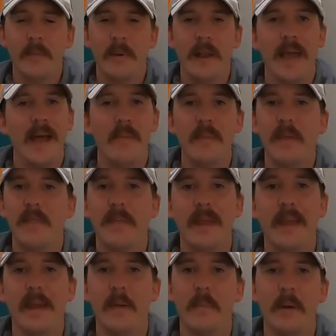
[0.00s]
but it had me
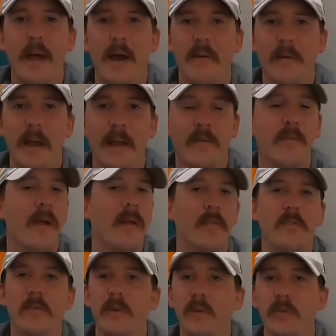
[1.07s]
thinking about like
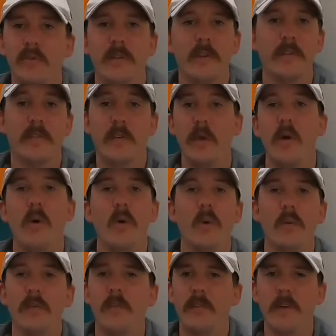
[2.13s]
resolutions,
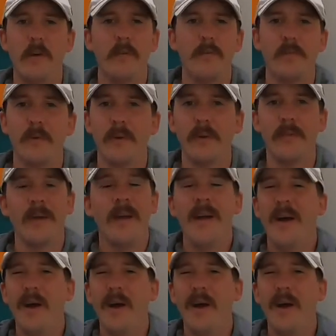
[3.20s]
goals, so forth,